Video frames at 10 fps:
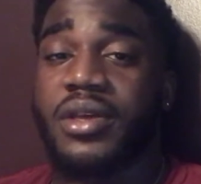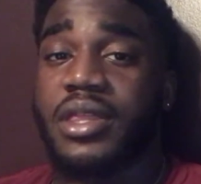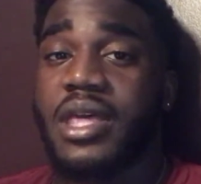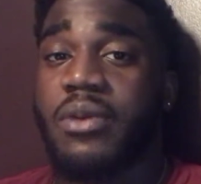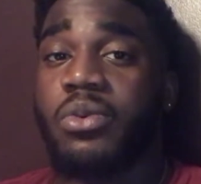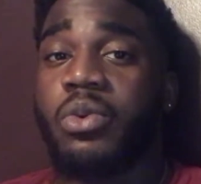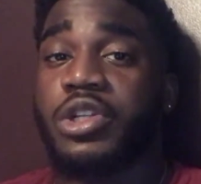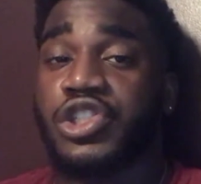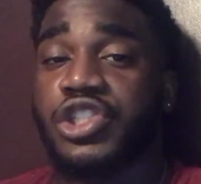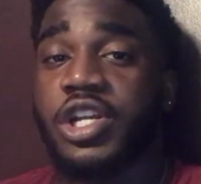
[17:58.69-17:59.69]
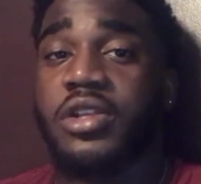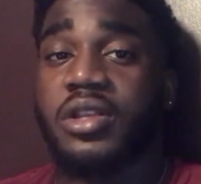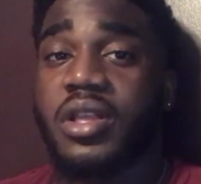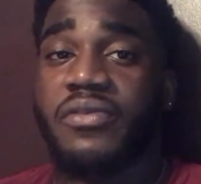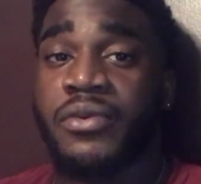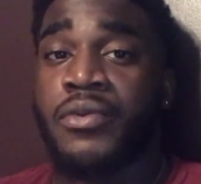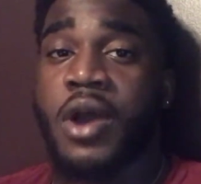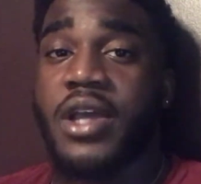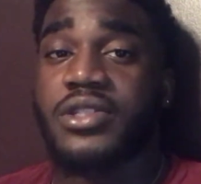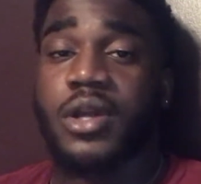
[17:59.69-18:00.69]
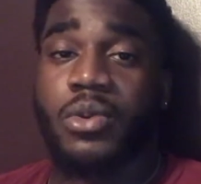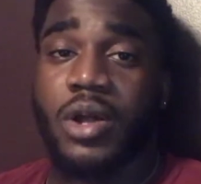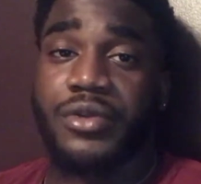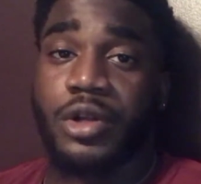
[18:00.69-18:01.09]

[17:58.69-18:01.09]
that we want to share the love of Christ around the